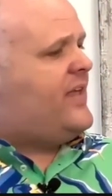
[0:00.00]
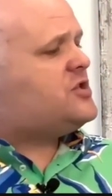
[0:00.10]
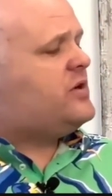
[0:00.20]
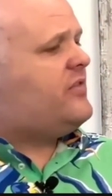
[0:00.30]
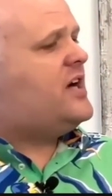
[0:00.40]
And
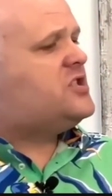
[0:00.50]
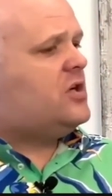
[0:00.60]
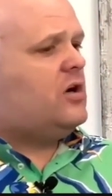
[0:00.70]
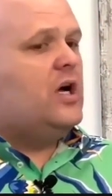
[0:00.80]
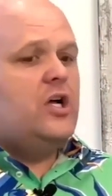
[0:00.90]
that's whenever I
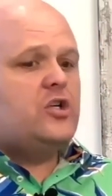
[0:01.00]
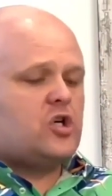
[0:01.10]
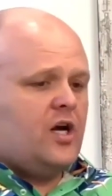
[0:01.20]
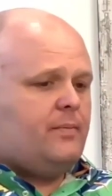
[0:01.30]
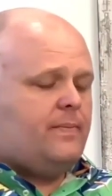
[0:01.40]
saw
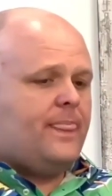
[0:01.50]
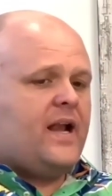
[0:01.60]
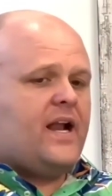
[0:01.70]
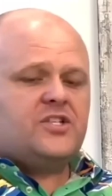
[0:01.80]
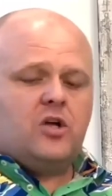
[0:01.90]

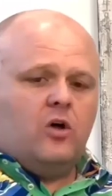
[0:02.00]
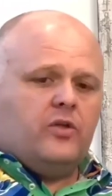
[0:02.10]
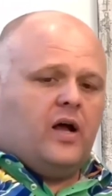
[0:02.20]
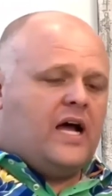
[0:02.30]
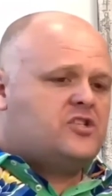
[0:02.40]
Trump and I
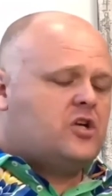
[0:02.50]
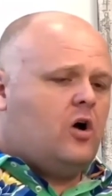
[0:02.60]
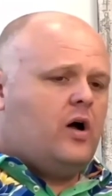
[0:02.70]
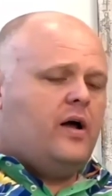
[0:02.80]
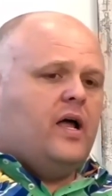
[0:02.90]
saw, the, I
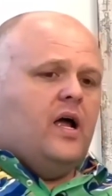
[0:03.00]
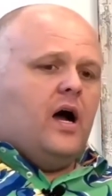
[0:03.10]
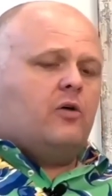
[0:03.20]
saw a,